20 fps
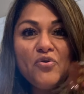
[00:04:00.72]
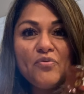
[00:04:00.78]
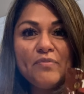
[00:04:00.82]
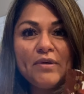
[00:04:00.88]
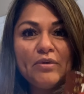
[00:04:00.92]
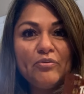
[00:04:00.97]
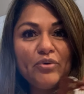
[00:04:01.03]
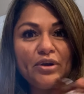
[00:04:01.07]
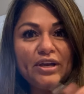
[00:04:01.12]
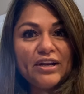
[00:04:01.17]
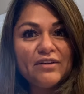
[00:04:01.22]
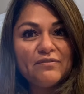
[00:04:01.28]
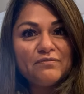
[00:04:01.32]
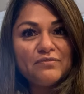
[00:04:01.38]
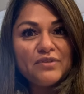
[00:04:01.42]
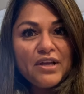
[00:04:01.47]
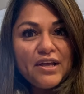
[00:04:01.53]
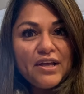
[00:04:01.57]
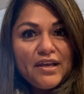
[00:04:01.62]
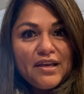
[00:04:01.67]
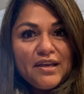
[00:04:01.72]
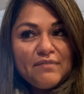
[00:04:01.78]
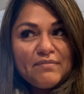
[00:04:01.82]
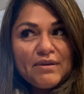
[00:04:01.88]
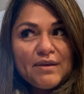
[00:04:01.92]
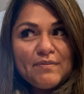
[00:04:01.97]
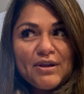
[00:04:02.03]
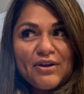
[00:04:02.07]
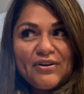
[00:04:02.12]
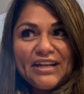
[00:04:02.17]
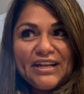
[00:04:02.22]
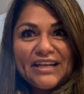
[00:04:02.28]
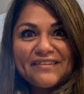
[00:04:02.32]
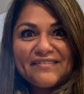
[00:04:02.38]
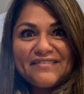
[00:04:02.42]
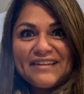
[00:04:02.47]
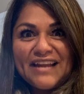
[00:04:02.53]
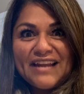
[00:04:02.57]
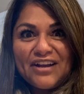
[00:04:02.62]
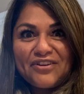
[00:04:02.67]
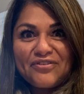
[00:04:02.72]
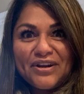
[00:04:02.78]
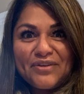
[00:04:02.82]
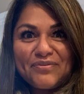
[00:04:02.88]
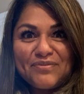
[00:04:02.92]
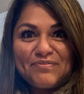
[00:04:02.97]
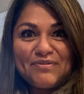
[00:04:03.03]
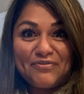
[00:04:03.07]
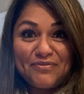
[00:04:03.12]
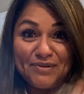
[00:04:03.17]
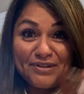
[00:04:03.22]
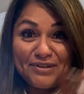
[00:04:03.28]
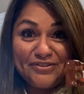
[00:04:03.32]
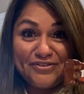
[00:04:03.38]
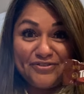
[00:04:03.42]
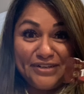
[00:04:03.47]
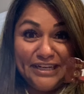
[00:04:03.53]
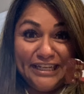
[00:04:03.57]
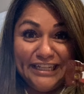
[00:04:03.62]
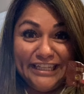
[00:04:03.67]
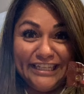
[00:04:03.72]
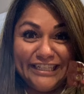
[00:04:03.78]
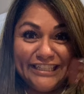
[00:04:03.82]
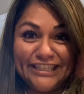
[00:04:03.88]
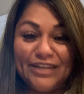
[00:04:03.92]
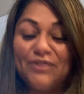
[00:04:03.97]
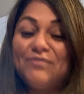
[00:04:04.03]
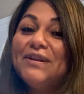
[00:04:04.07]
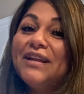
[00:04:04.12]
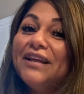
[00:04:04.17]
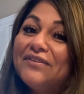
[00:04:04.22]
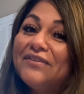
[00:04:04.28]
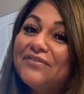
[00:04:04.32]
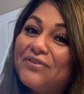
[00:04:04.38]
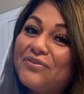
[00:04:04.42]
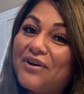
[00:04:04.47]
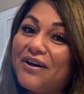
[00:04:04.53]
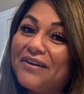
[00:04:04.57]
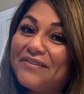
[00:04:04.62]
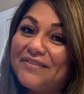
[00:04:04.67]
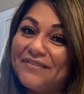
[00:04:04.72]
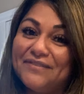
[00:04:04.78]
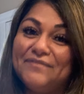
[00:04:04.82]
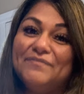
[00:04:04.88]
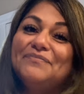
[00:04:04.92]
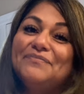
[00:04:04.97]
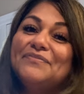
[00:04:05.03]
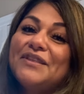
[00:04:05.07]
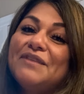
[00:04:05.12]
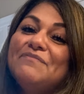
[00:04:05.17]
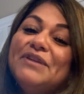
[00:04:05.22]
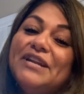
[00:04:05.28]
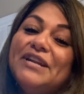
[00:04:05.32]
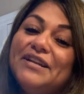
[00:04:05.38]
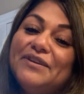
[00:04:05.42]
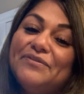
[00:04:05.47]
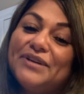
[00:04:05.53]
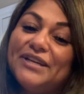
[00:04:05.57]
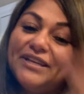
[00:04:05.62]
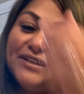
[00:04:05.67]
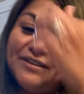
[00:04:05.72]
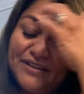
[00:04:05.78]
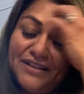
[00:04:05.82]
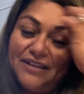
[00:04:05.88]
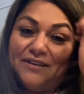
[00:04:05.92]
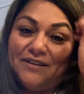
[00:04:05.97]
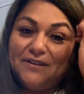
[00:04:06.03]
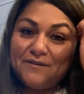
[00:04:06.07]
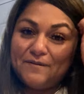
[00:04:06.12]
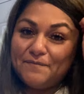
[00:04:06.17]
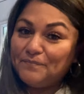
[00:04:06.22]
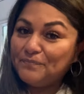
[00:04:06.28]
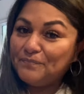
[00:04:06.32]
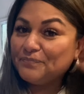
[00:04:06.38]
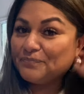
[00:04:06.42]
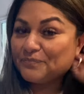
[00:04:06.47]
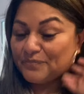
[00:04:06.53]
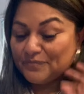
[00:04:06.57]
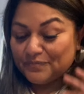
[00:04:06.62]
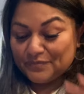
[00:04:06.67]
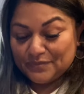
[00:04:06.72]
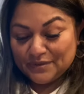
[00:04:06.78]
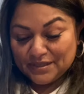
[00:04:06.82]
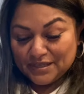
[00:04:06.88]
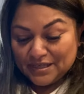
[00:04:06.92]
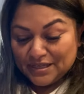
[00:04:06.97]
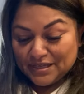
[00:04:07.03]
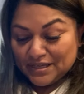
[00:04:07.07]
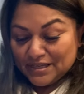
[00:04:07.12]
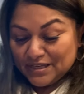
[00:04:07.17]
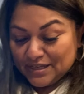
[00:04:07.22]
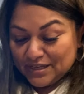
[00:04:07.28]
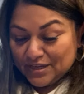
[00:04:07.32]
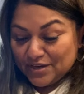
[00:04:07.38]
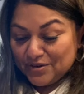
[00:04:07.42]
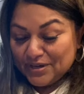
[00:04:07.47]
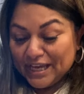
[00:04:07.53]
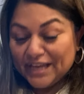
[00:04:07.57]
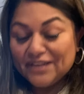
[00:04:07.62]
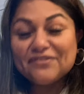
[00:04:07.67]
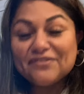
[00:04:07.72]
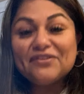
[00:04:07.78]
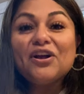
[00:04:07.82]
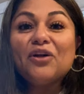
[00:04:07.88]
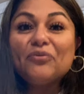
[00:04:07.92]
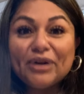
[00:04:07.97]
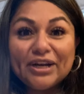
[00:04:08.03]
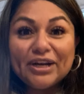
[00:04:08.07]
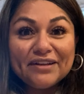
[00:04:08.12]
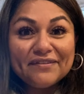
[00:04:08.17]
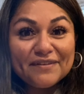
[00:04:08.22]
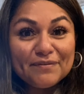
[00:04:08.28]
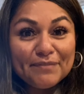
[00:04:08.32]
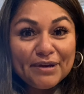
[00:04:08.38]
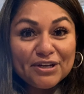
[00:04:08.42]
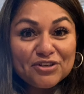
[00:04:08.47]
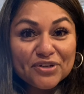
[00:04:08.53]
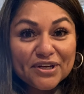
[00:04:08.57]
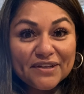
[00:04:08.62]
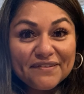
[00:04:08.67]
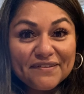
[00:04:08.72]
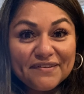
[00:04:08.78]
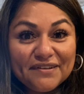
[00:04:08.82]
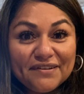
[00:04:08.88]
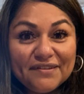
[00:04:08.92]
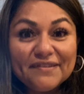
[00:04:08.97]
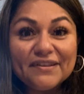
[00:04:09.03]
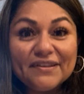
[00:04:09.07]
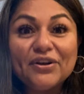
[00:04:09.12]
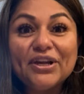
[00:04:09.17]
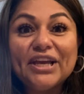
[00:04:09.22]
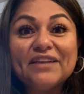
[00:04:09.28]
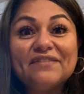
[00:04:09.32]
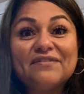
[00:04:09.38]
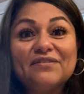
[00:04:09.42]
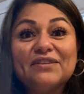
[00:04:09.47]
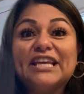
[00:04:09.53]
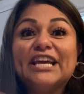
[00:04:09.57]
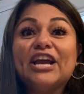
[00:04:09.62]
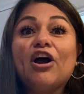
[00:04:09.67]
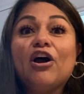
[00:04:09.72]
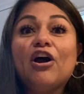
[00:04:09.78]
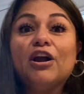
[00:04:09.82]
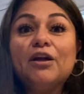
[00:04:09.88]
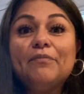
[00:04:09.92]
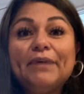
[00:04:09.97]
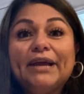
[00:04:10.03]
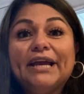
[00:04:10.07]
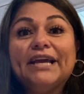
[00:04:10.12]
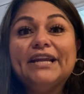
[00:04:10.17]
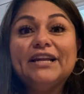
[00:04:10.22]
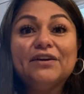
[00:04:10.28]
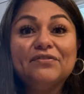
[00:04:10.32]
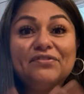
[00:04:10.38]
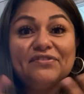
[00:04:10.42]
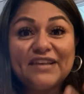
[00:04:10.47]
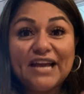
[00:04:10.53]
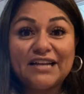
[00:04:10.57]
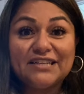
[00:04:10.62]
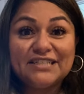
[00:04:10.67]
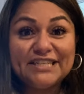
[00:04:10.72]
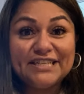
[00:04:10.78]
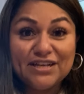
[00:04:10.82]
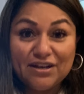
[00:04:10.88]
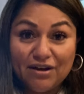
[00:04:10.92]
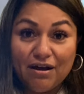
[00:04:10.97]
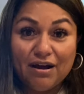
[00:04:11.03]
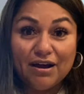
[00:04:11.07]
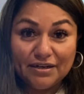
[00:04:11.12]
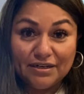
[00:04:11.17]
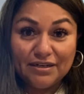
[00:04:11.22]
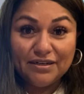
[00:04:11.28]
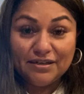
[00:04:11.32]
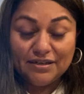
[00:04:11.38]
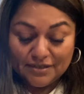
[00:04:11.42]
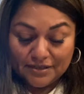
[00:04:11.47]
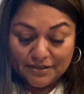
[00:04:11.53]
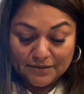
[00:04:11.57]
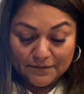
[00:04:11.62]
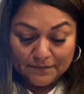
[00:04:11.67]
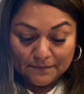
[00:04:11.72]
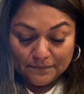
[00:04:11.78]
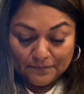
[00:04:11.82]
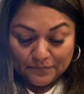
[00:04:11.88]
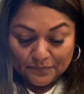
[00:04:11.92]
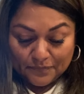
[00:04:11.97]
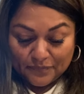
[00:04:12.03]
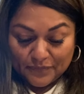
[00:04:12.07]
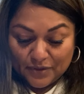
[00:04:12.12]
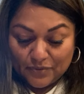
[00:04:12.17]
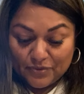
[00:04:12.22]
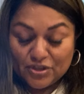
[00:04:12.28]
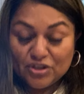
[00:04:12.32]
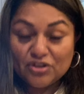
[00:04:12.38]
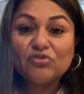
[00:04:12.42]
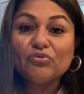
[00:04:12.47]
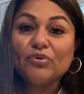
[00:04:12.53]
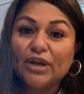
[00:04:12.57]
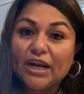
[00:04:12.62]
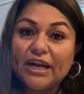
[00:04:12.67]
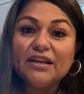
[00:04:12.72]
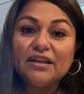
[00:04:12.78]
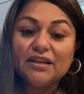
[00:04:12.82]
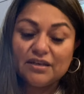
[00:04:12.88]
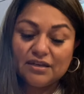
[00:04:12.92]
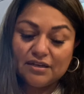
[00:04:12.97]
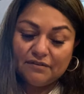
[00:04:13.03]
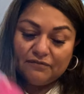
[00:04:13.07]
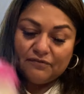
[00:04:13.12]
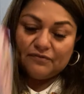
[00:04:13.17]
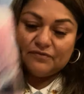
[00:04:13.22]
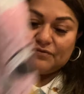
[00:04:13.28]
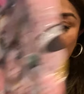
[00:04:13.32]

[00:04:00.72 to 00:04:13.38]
maybe maybe our next snack crate will be from Australia. That'd be like so awesome. But anyway, okay, so y'all ready to see my dresses? Okay, so they are made of sateen cotton, which is what I love.